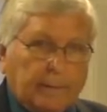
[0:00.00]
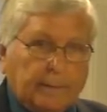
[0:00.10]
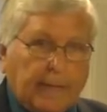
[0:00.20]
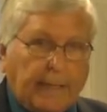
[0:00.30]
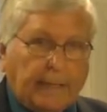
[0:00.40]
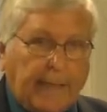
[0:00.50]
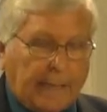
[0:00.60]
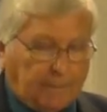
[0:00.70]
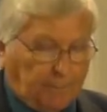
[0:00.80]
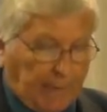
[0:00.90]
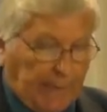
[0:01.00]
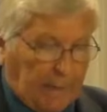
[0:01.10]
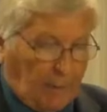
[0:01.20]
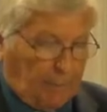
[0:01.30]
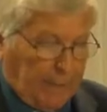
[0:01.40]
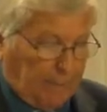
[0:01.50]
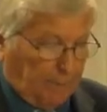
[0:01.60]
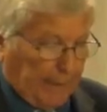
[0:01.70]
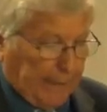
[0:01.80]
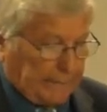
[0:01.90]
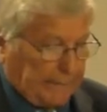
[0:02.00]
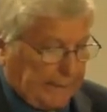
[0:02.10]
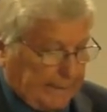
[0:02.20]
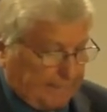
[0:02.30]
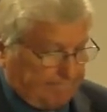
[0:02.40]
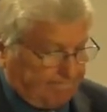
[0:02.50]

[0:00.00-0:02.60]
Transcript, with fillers: Satan has a plan or many plans, doesn't he?